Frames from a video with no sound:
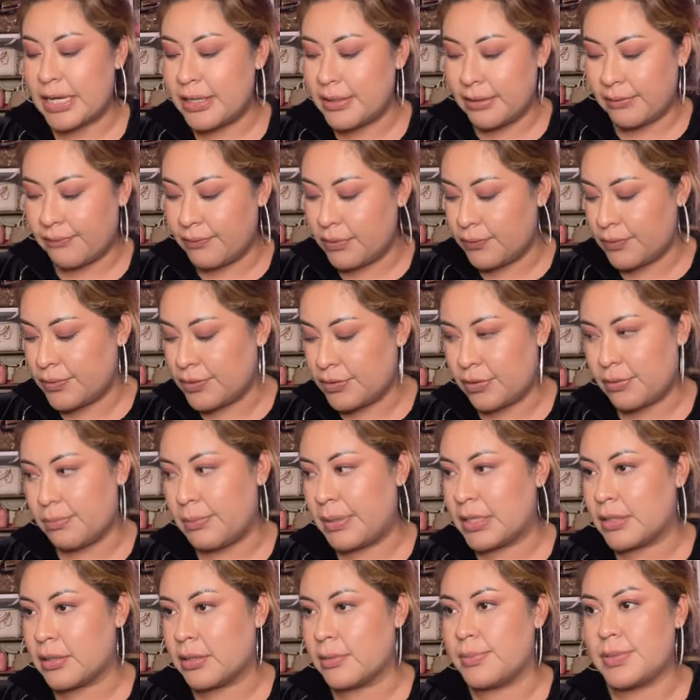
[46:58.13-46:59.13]
i never return
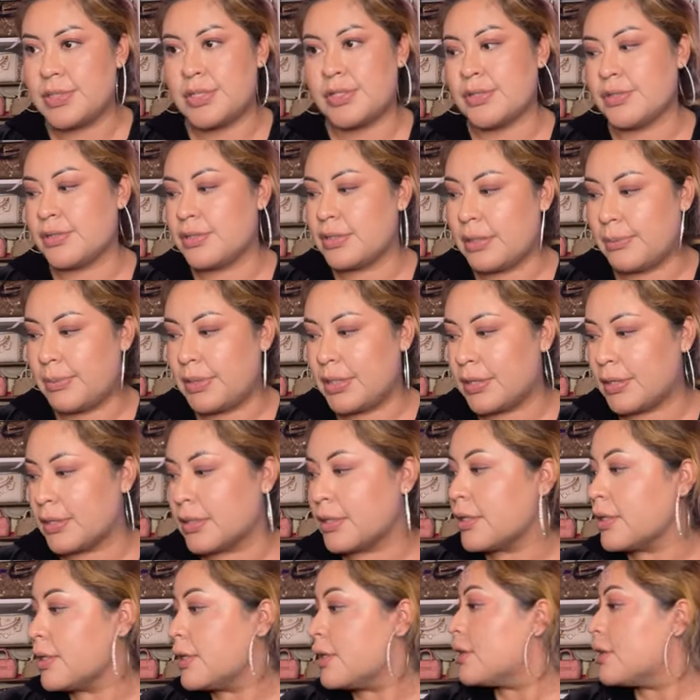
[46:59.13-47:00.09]
makeup it's just not my thing